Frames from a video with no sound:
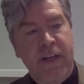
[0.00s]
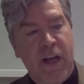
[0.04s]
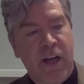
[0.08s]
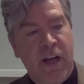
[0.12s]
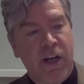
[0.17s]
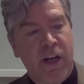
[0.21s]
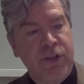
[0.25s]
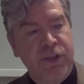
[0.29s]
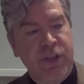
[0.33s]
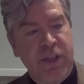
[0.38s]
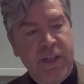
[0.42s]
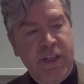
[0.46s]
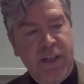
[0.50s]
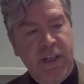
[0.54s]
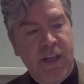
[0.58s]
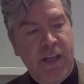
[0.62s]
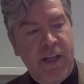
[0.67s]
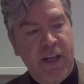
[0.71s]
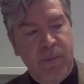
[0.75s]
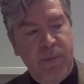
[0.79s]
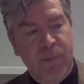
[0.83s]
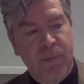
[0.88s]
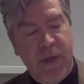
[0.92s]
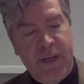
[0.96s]
RG
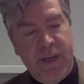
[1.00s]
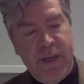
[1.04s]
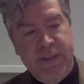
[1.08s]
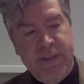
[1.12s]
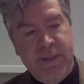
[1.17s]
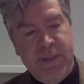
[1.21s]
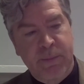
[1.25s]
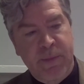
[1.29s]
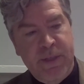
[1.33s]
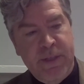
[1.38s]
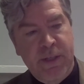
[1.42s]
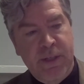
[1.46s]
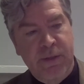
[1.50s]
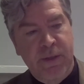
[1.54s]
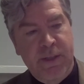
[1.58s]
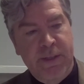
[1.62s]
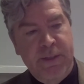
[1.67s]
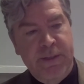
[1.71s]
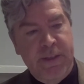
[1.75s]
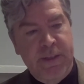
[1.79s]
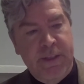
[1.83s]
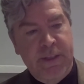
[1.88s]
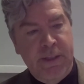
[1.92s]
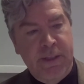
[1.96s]
client base to be
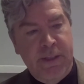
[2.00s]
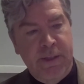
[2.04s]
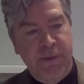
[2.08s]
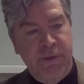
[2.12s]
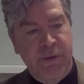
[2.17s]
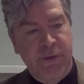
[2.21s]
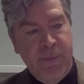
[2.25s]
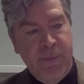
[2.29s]
doing things.